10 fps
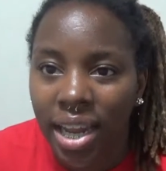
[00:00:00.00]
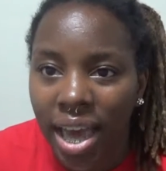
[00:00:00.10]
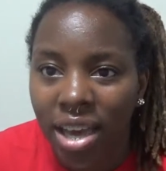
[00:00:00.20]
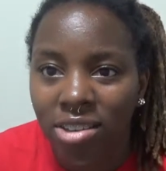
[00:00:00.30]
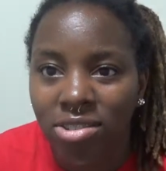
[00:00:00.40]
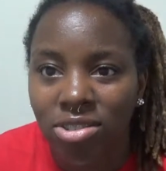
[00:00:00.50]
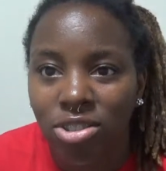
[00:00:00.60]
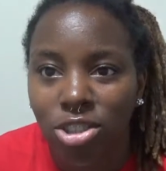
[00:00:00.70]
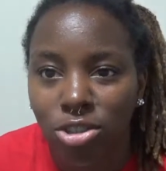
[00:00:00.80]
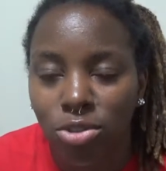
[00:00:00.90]

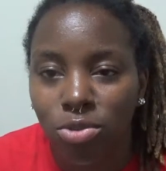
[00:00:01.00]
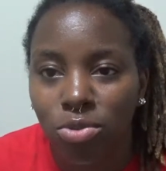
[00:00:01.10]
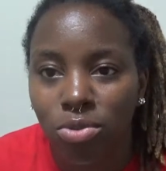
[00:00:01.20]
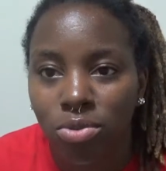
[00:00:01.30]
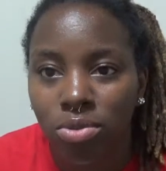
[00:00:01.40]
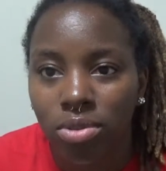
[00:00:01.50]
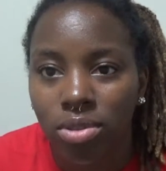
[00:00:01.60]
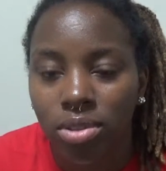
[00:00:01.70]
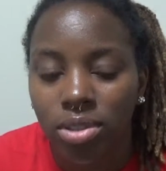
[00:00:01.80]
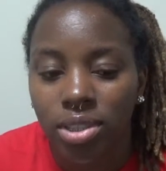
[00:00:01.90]
allows you
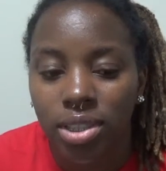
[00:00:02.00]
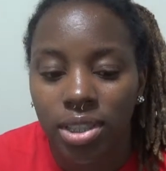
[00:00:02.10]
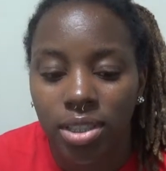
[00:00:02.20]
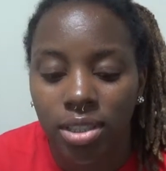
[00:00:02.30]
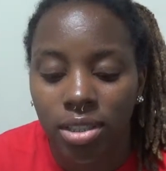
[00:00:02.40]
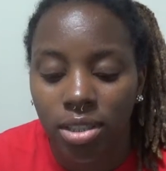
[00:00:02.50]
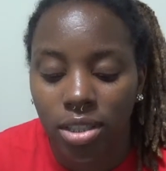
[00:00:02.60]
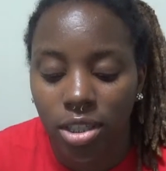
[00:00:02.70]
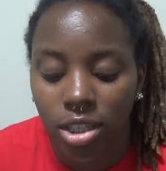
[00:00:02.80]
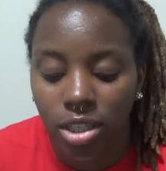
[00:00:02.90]

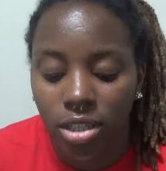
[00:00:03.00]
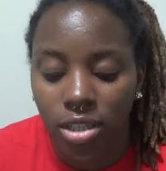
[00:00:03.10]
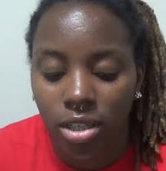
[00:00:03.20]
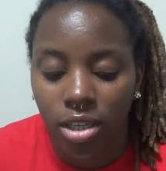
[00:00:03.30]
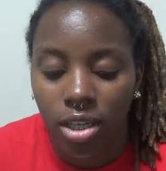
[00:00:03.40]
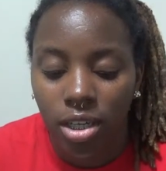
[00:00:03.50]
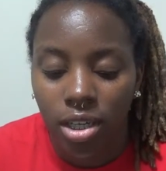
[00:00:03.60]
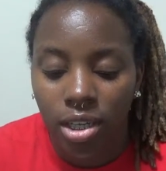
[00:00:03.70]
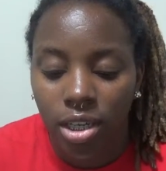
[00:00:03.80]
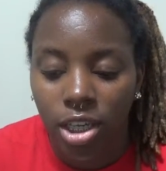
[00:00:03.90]
to
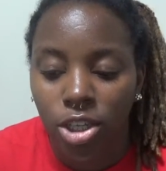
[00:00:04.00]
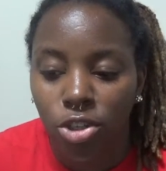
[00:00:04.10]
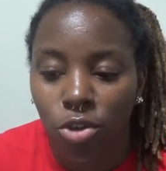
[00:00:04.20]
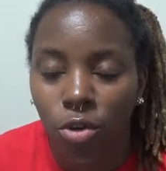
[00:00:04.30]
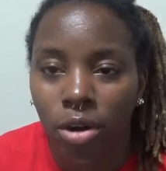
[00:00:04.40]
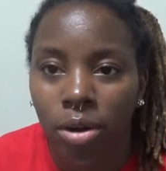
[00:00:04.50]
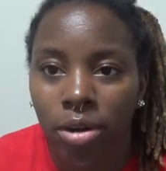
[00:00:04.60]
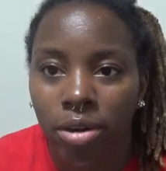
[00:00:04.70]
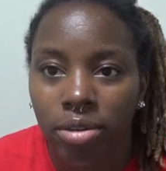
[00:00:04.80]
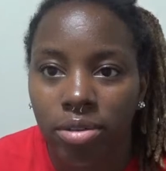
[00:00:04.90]

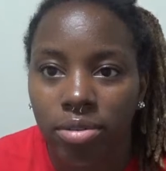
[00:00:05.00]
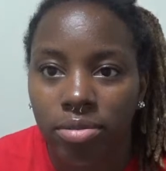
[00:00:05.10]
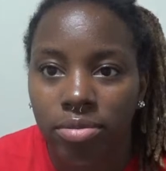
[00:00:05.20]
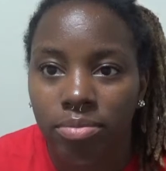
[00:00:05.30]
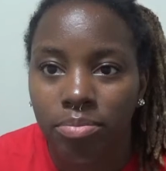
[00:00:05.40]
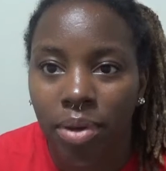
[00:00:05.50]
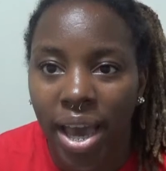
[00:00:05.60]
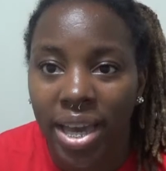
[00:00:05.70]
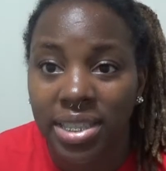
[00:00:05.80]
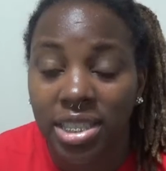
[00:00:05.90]
endure
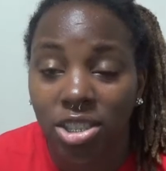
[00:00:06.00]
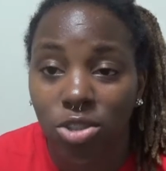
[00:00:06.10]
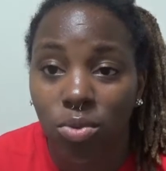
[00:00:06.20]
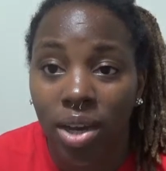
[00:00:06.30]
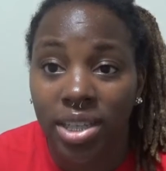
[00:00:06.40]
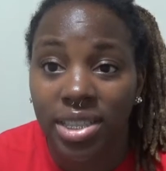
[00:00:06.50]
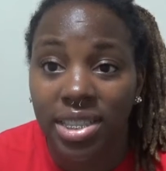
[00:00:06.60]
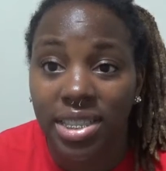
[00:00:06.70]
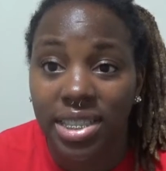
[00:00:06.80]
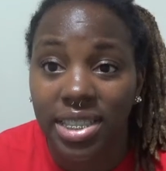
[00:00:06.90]
bad
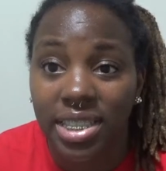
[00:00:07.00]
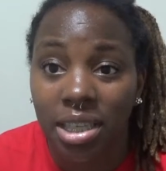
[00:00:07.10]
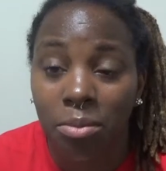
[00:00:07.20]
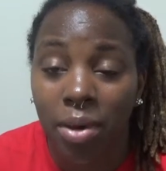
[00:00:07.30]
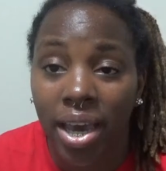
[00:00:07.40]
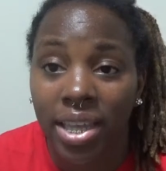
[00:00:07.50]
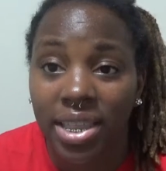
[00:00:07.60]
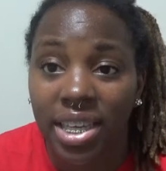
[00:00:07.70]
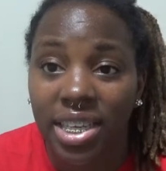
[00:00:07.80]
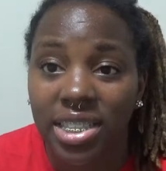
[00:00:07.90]
situations and see bad
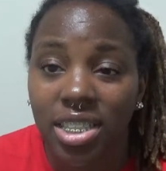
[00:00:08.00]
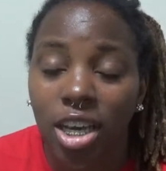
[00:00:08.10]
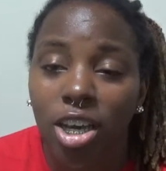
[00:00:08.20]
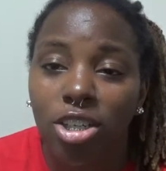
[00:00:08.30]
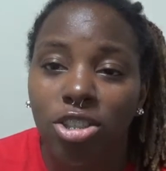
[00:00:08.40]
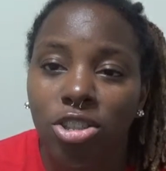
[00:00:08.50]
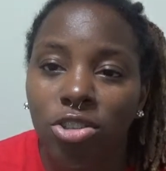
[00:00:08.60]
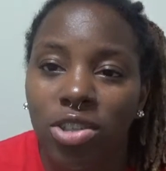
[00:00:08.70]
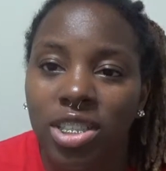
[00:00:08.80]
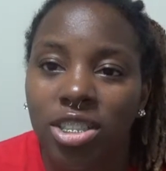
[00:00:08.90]
things so
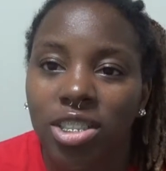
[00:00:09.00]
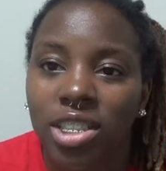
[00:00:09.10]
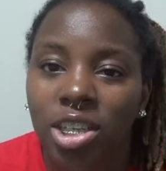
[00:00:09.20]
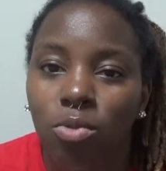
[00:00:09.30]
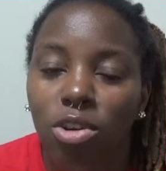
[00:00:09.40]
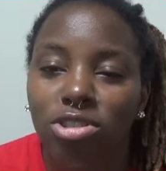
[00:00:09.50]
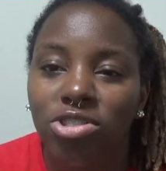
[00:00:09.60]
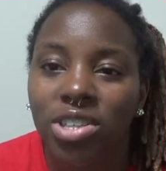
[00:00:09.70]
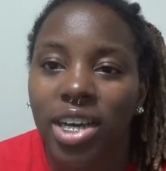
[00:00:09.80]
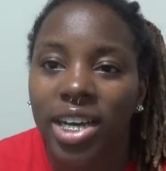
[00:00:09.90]
you can he wants
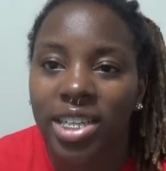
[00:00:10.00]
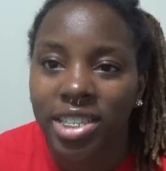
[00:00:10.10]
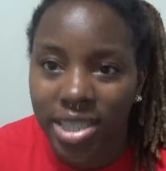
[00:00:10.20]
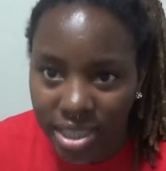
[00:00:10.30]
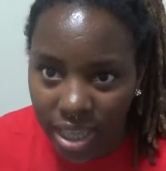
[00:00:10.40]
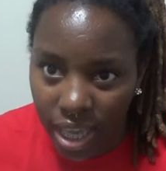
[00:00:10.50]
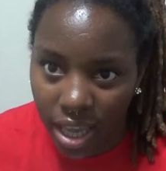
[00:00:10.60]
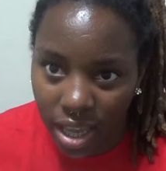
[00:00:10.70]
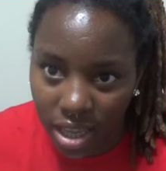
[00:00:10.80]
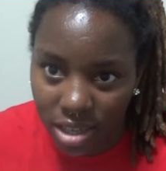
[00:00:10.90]
you to
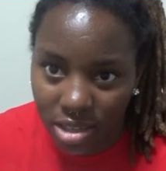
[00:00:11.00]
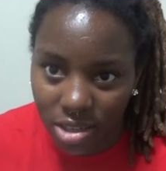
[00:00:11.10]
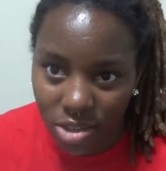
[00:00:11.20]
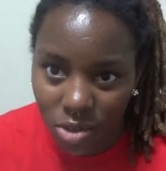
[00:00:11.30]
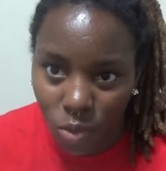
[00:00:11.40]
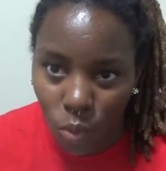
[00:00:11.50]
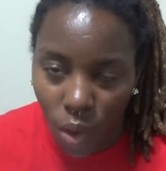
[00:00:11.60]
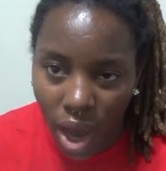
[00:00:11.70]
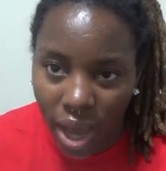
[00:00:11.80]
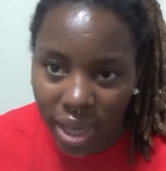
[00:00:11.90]
understand
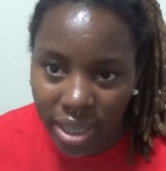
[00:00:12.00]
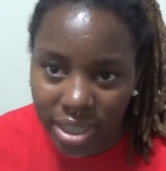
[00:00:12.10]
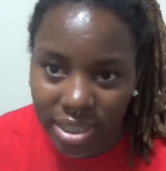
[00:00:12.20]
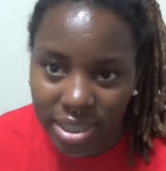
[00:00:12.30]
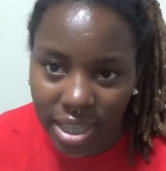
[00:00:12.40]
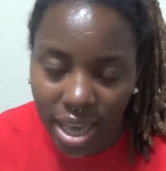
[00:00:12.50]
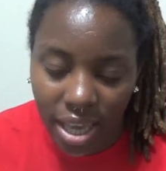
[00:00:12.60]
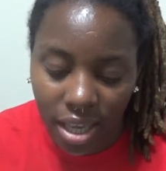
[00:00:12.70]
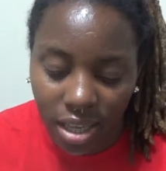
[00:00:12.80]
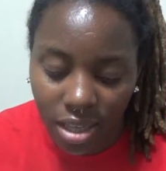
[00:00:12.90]
why he
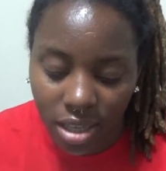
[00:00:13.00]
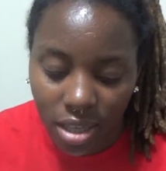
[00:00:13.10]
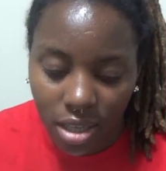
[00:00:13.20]
say